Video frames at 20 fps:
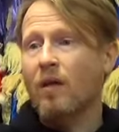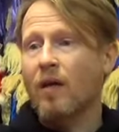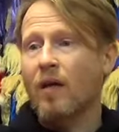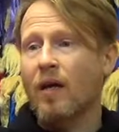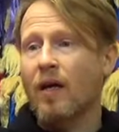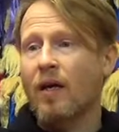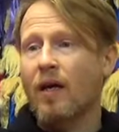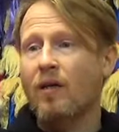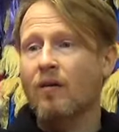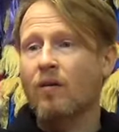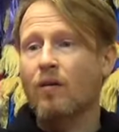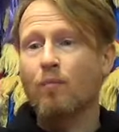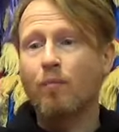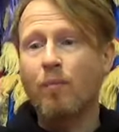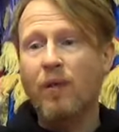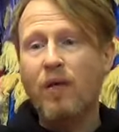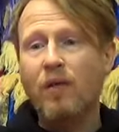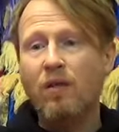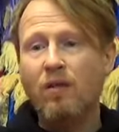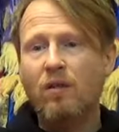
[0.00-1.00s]
And the
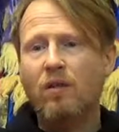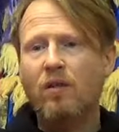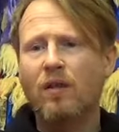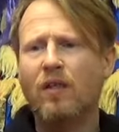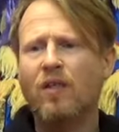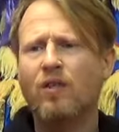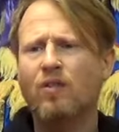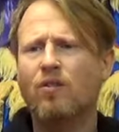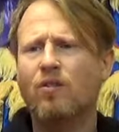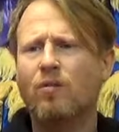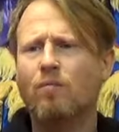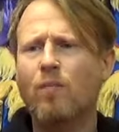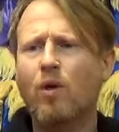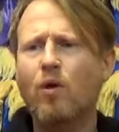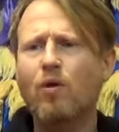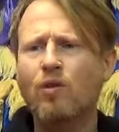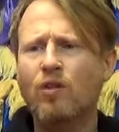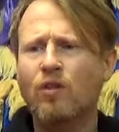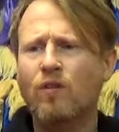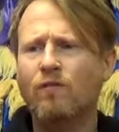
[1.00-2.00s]
beetle is the
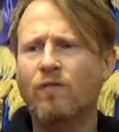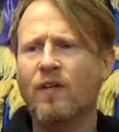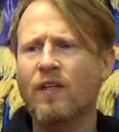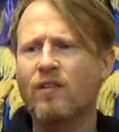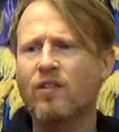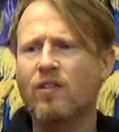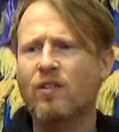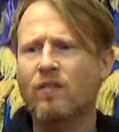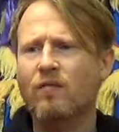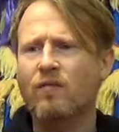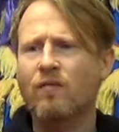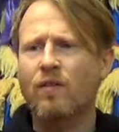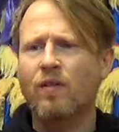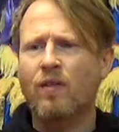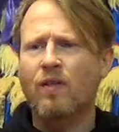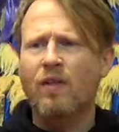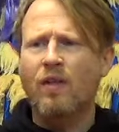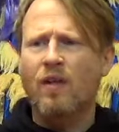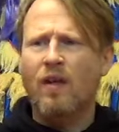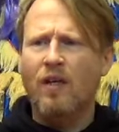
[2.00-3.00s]
most offensive.
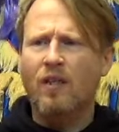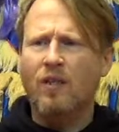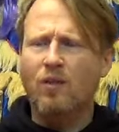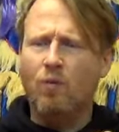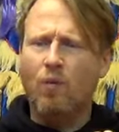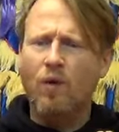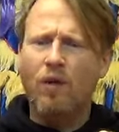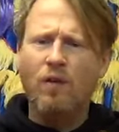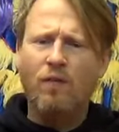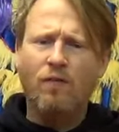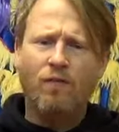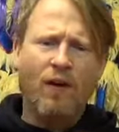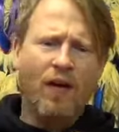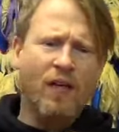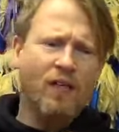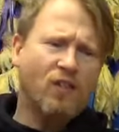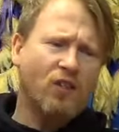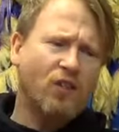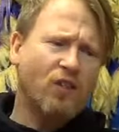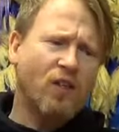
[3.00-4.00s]
It's where you
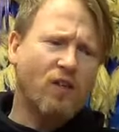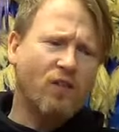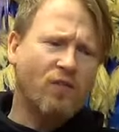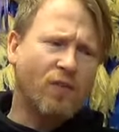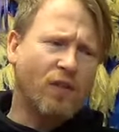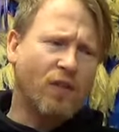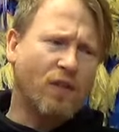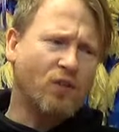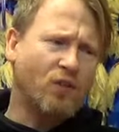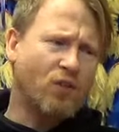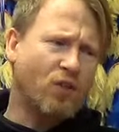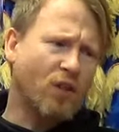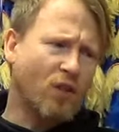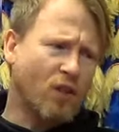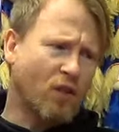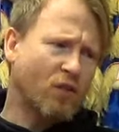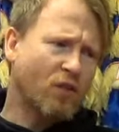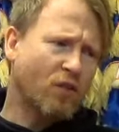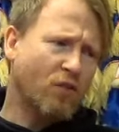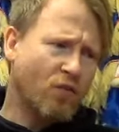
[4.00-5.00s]
find yourself stuck
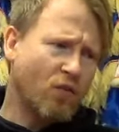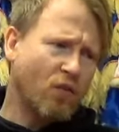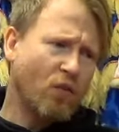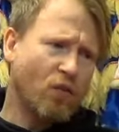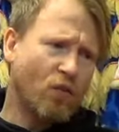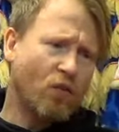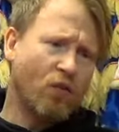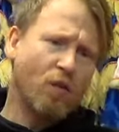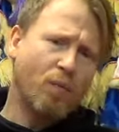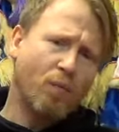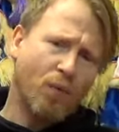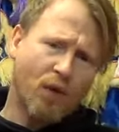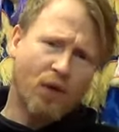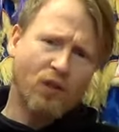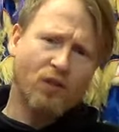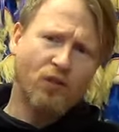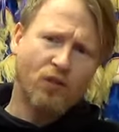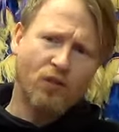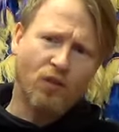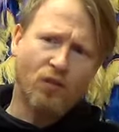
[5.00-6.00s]
on the floor, the
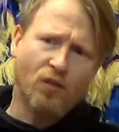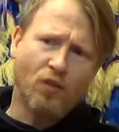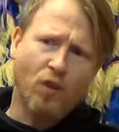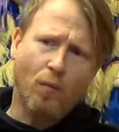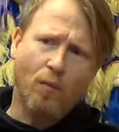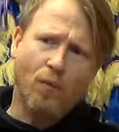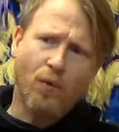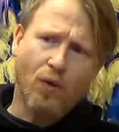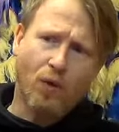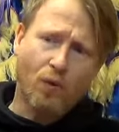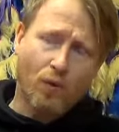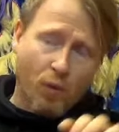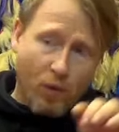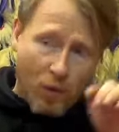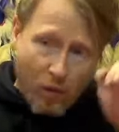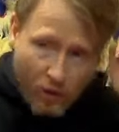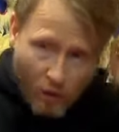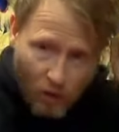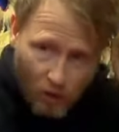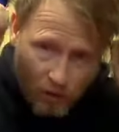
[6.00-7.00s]
person's on top of you,
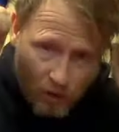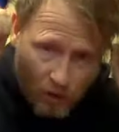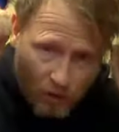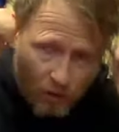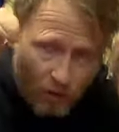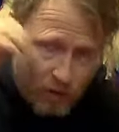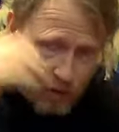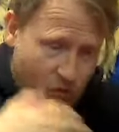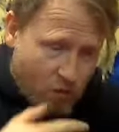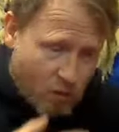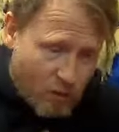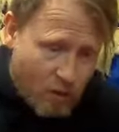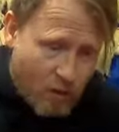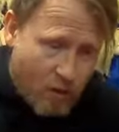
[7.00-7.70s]
you literally,